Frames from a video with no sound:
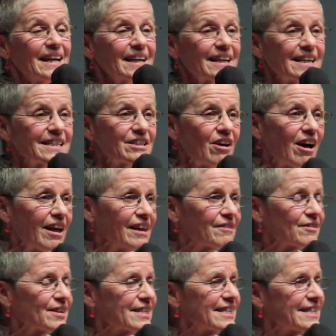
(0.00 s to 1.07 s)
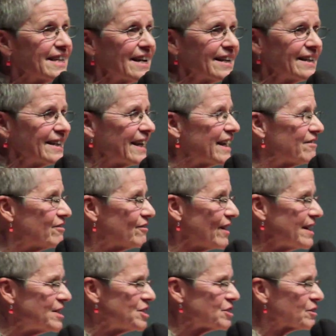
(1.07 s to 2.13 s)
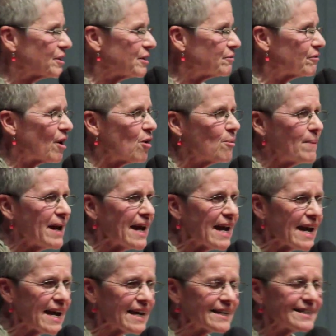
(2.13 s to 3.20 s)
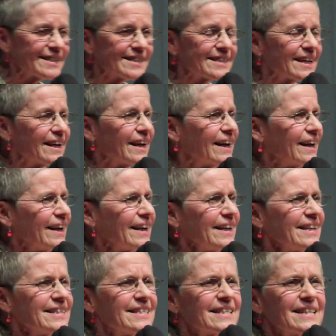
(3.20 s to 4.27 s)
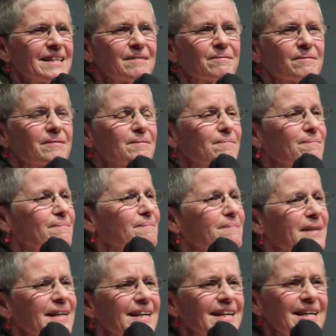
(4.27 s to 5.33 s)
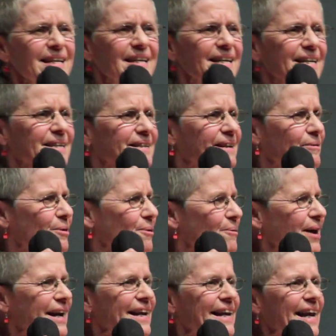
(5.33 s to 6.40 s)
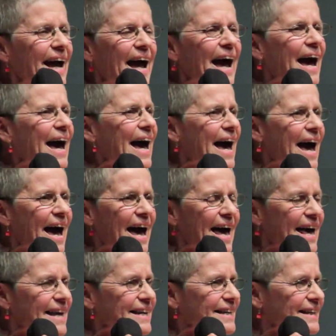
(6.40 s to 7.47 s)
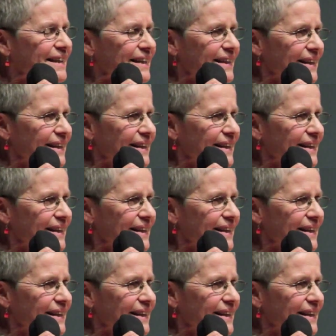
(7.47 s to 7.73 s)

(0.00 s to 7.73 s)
Because all of a sudden, adventure and romance, it didn't mean what it had.